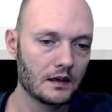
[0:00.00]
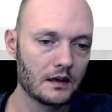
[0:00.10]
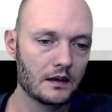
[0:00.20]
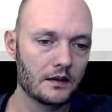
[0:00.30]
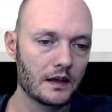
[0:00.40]

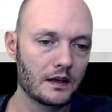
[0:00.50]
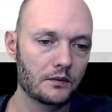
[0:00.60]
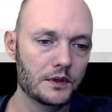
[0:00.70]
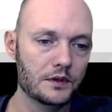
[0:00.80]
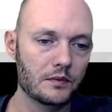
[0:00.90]
Then we
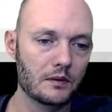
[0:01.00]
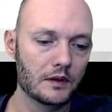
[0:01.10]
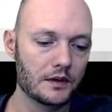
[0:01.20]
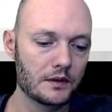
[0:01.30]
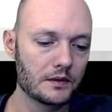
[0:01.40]
should be able
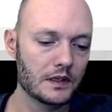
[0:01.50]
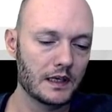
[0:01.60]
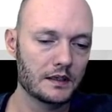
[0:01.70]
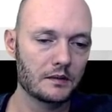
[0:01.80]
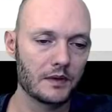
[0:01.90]
to use that
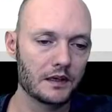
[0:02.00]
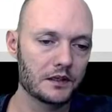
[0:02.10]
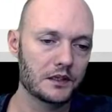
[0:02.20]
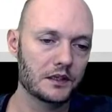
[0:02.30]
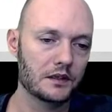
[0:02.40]
to make a
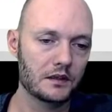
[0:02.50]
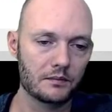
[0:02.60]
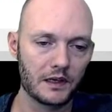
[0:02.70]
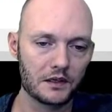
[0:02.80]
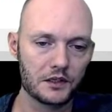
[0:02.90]

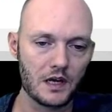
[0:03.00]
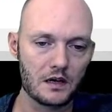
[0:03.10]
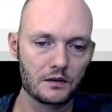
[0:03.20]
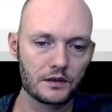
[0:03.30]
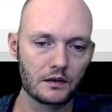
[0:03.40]
shadow.
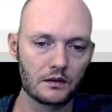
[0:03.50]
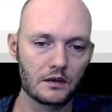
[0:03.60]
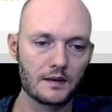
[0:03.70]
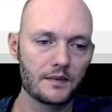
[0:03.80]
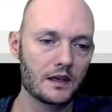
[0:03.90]
So
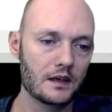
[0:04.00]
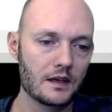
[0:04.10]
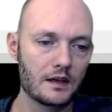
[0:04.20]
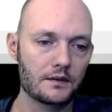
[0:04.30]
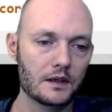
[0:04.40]
let me
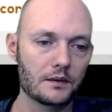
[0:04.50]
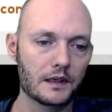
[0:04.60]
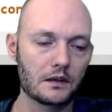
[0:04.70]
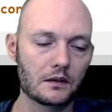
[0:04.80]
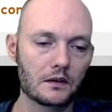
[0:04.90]
have a quick
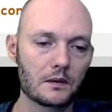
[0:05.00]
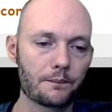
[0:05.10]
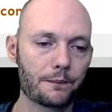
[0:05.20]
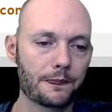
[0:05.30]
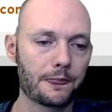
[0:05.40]
look
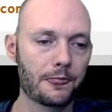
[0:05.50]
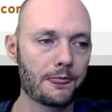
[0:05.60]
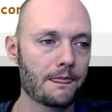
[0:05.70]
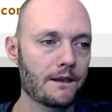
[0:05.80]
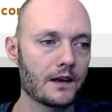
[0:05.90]

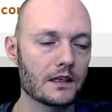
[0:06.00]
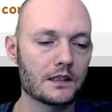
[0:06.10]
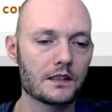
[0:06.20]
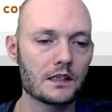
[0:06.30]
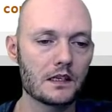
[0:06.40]
and
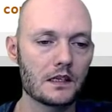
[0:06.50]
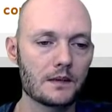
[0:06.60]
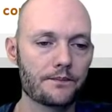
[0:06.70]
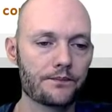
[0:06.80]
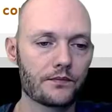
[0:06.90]
see
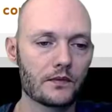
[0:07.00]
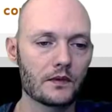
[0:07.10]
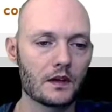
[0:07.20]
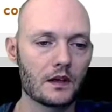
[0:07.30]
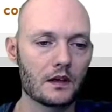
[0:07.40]

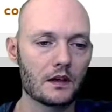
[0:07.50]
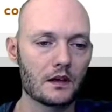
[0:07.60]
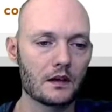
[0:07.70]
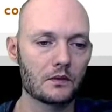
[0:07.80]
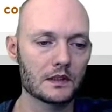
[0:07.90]

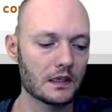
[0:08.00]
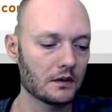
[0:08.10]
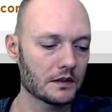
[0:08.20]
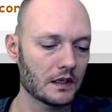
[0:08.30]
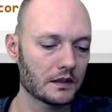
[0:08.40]
what that looks like.